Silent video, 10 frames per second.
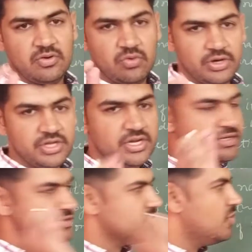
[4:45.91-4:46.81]

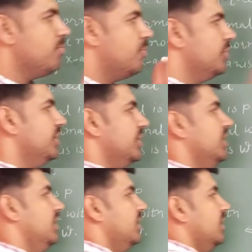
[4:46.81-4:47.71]
coordinates of point
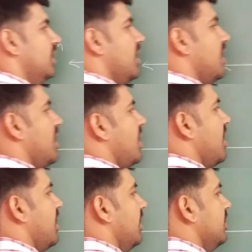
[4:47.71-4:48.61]
A
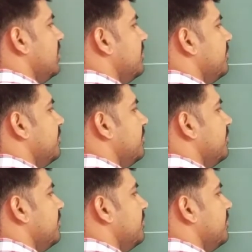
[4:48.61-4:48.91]
are